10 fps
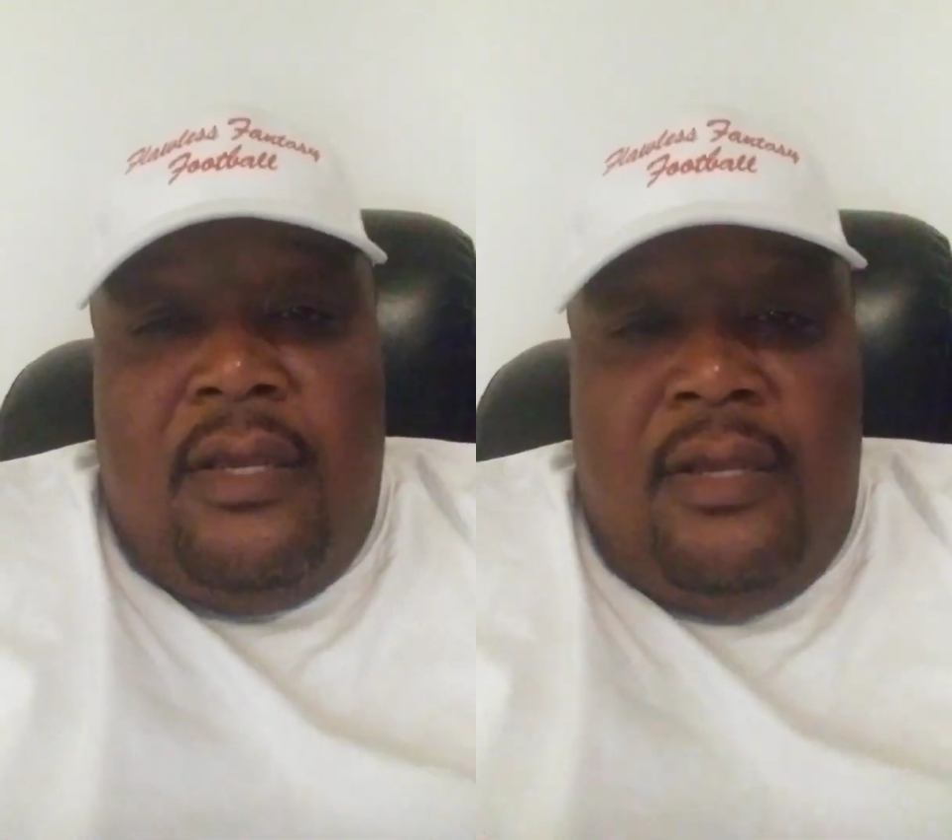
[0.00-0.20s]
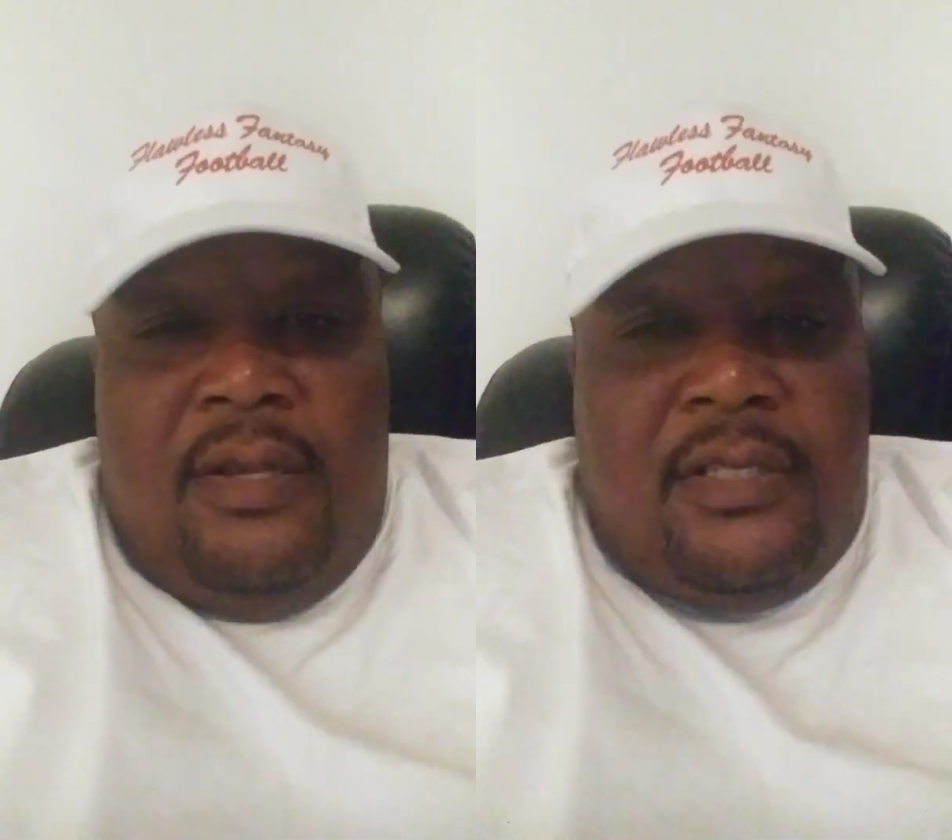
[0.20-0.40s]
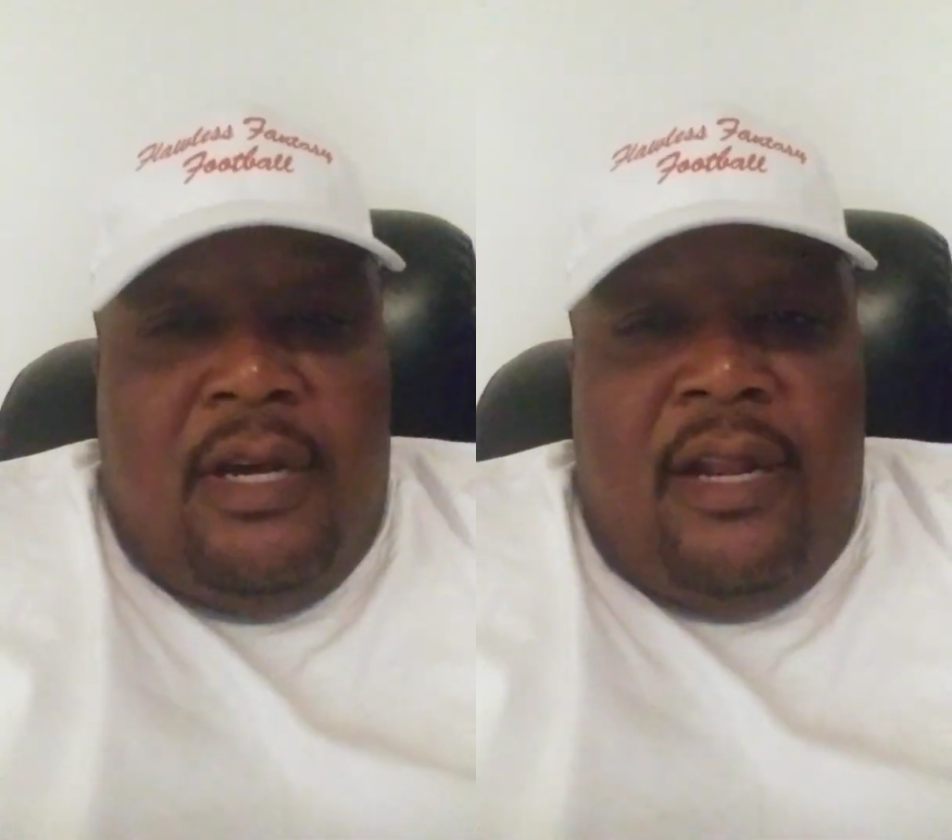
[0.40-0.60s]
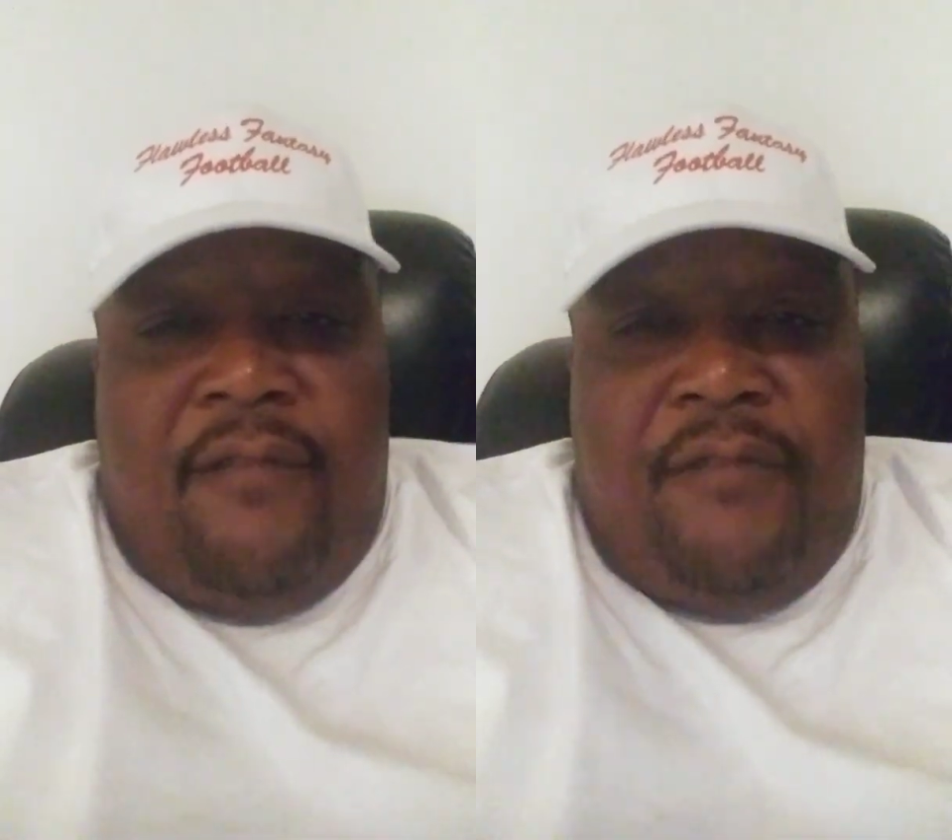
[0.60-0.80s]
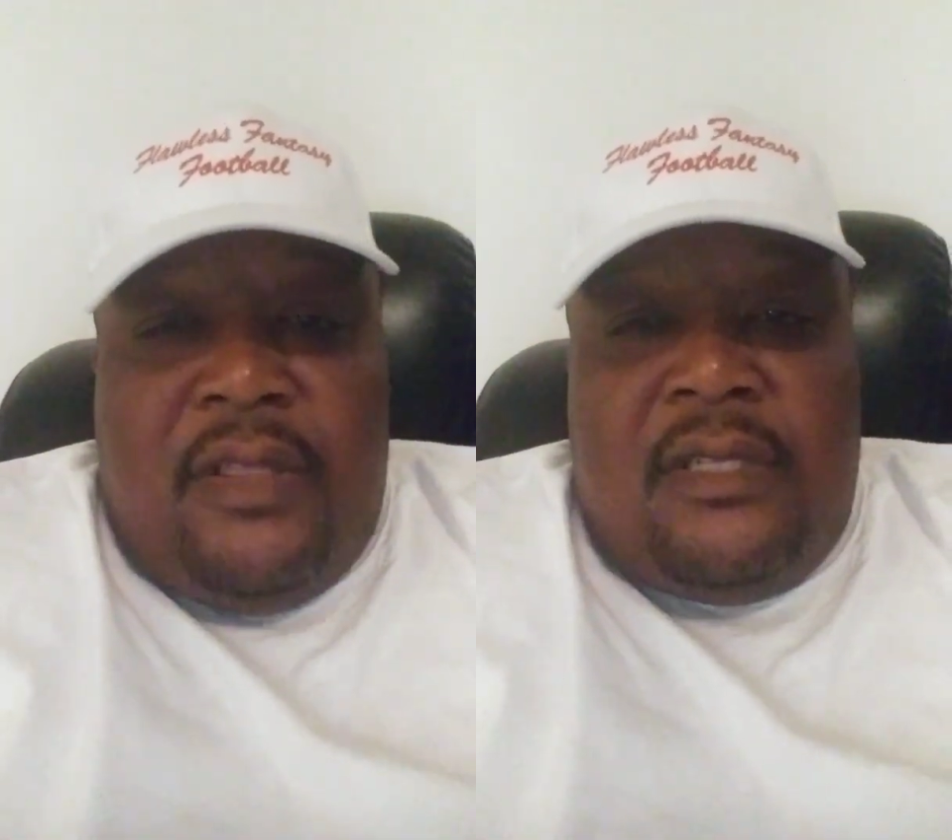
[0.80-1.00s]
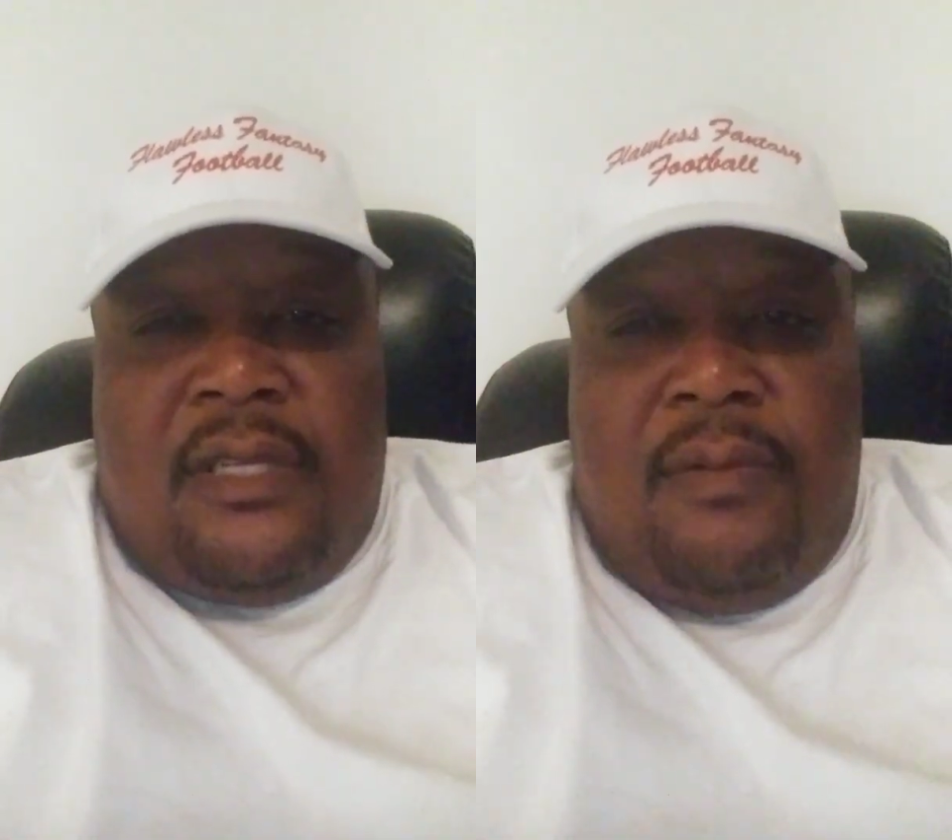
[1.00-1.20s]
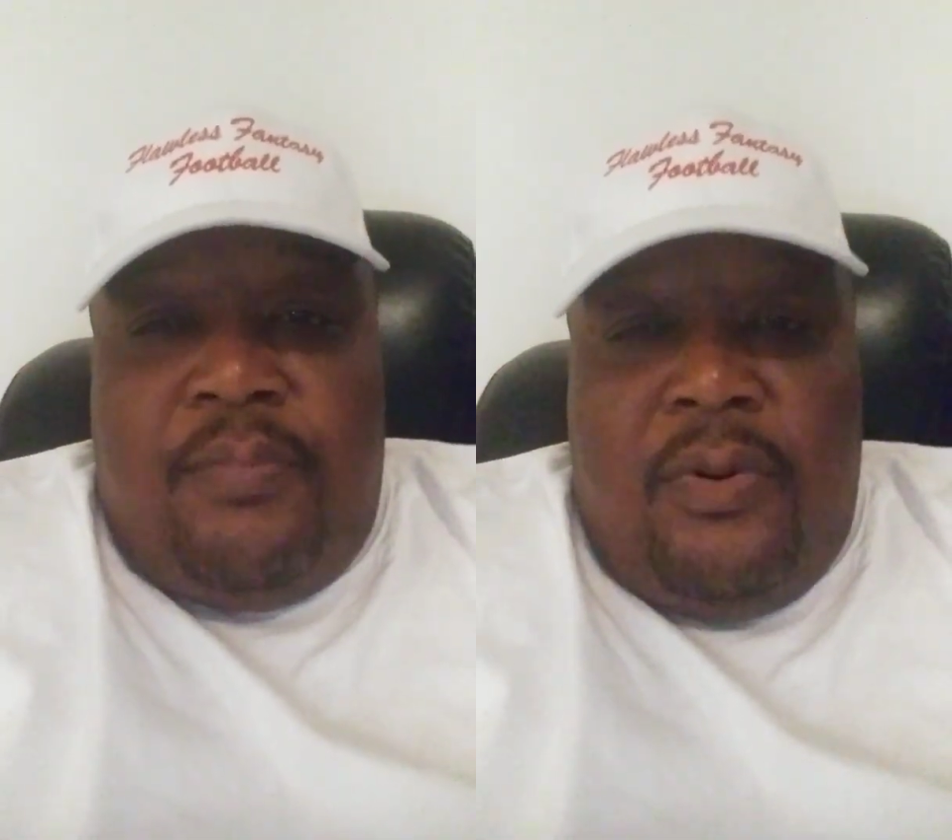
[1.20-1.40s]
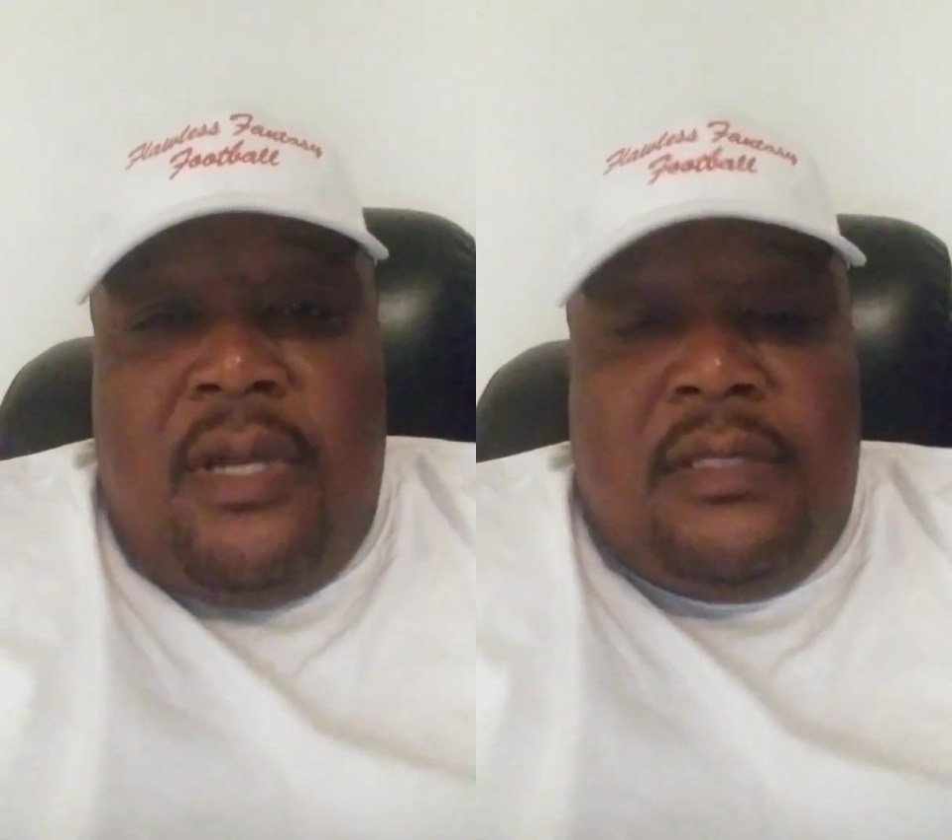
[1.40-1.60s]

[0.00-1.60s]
You saw that 50-some points,